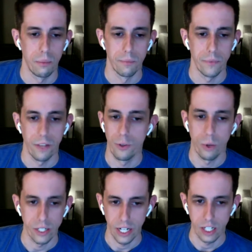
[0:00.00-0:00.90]
If you want to
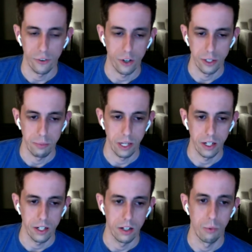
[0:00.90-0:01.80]
take us for a
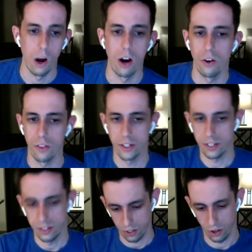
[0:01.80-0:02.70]
spin, while this
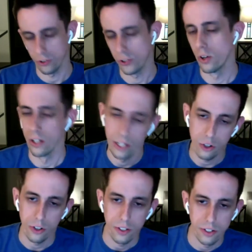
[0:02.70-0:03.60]
is also a
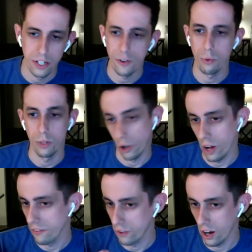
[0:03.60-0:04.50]
little different, we don't
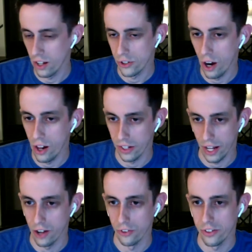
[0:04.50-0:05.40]
have trial
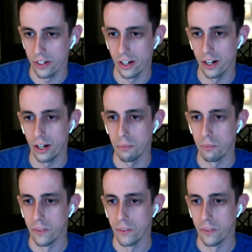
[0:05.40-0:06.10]
accounts, but